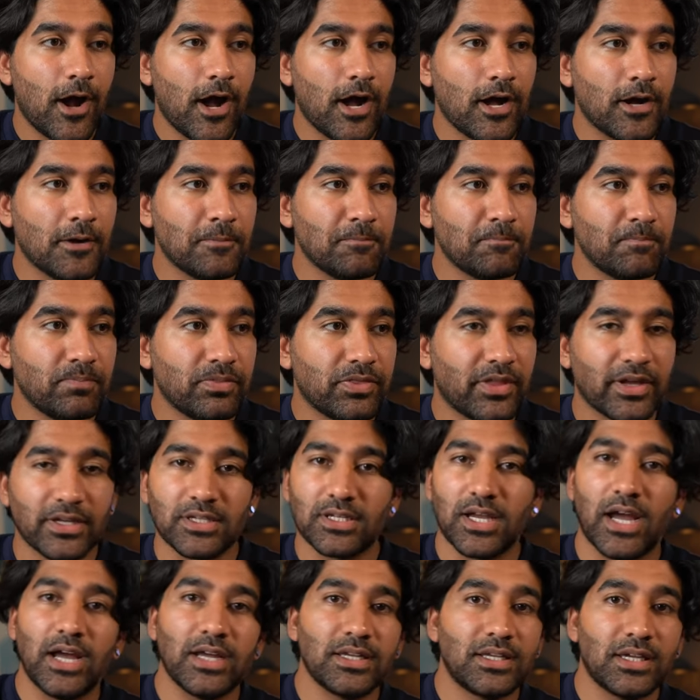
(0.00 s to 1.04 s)

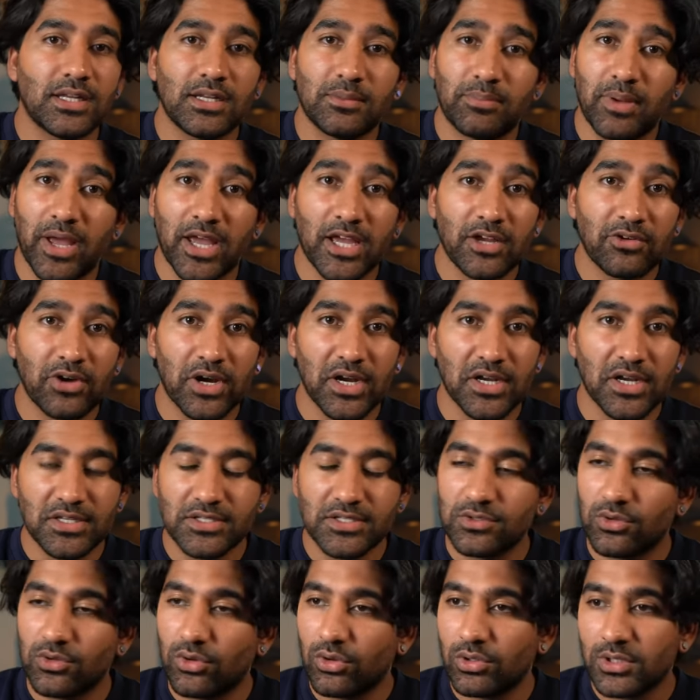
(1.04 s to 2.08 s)
like I get a pay
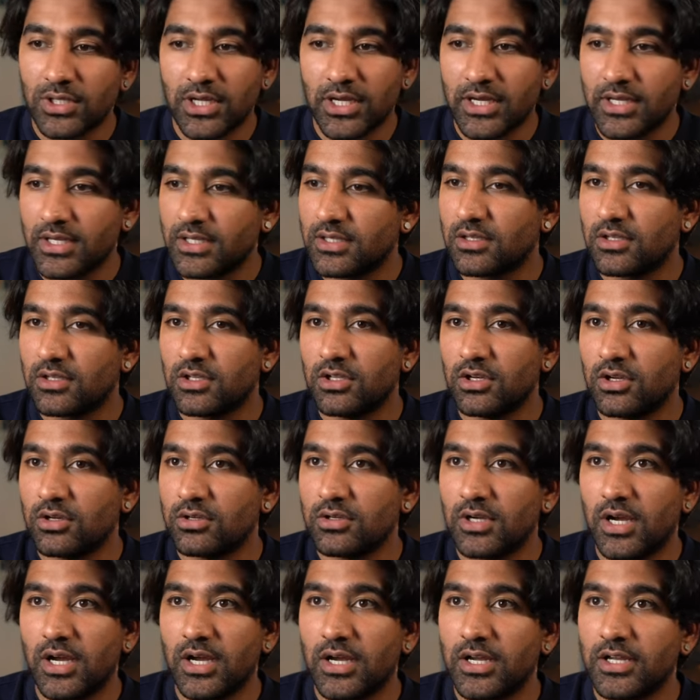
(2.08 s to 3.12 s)
raise, or like, you
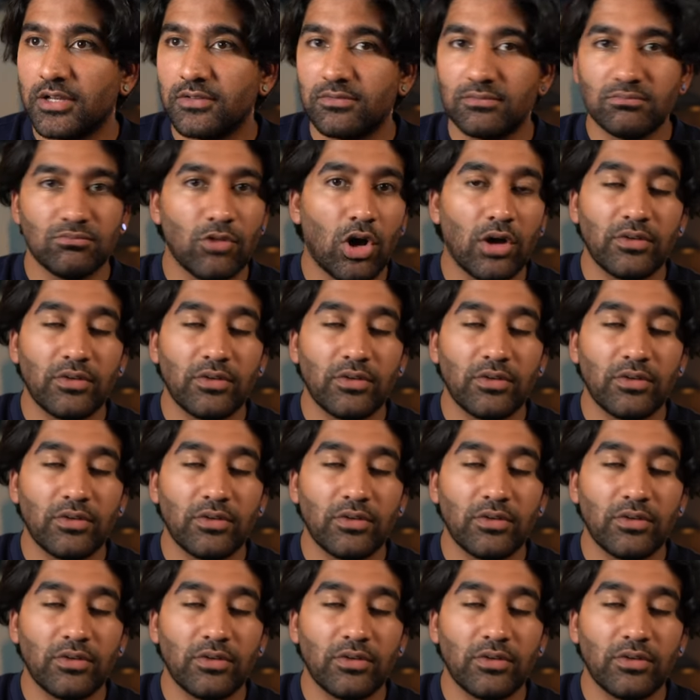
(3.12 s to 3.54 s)
know, I